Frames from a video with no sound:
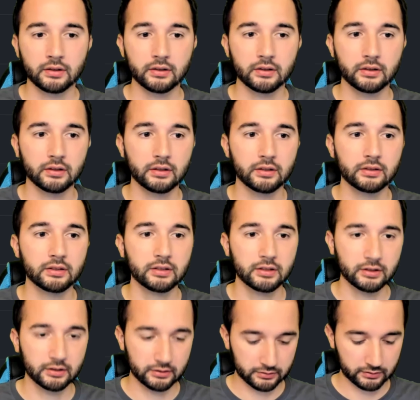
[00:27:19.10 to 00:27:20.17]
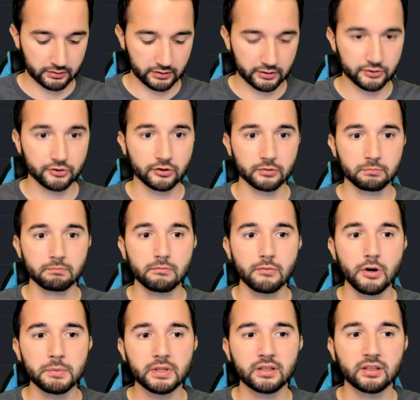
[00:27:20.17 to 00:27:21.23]
In here, I should
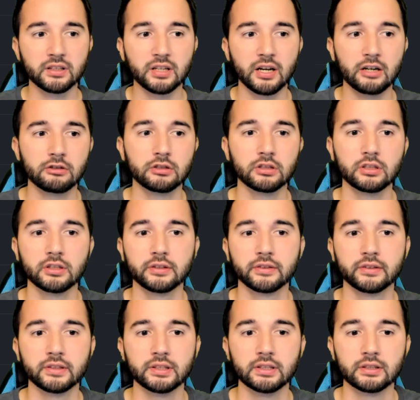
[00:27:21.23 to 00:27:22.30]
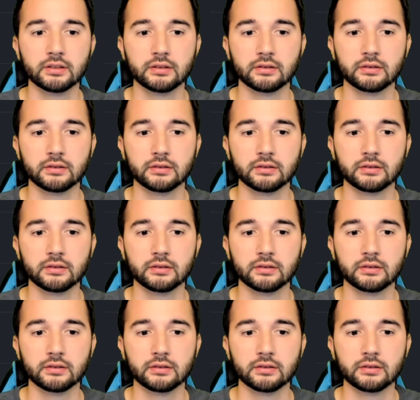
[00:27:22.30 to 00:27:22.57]
momentarily see